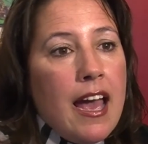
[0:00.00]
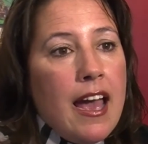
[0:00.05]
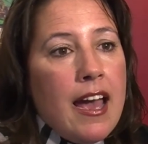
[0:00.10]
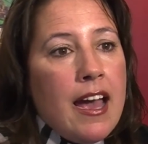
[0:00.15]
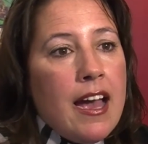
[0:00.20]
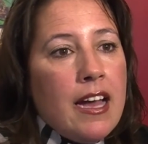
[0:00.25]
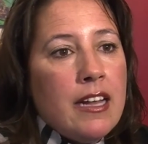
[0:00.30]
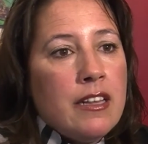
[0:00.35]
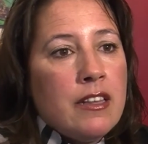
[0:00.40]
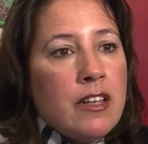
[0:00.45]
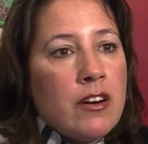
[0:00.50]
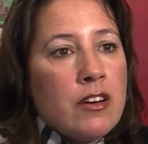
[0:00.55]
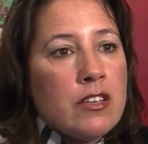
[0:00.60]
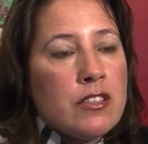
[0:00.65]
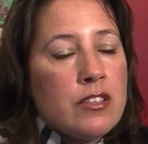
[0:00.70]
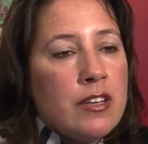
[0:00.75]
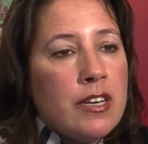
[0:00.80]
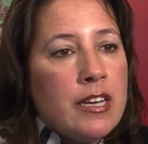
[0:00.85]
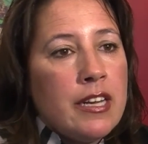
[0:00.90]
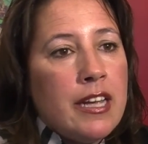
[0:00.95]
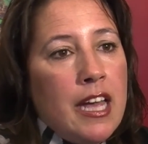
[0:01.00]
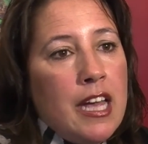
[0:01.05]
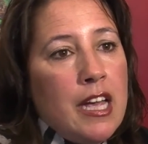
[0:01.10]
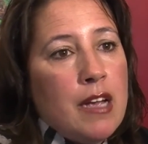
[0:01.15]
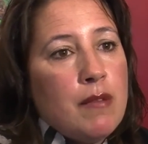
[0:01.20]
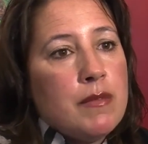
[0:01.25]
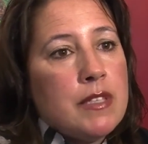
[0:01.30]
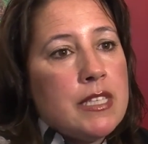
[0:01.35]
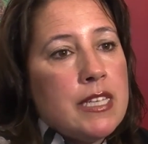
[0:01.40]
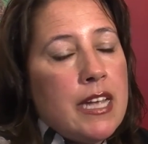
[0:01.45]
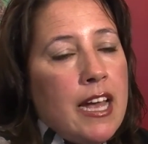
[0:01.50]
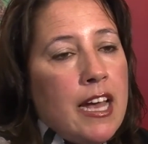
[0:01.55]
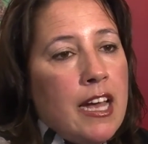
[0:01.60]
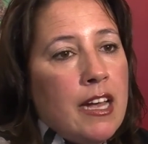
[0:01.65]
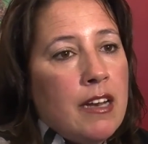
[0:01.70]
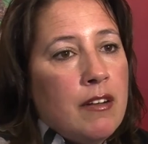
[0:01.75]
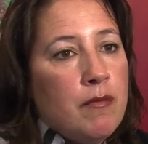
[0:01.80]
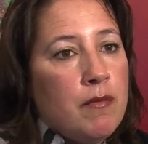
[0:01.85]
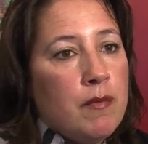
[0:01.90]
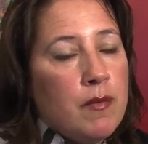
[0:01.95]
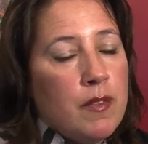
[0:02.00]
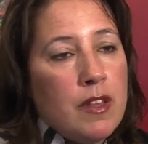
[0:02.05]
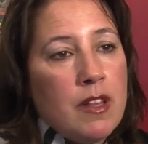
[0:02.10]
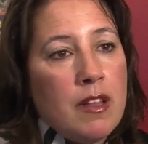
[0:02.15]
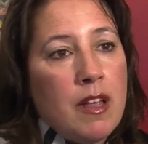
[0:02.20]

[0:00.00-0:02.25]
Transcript: And there are certain games, and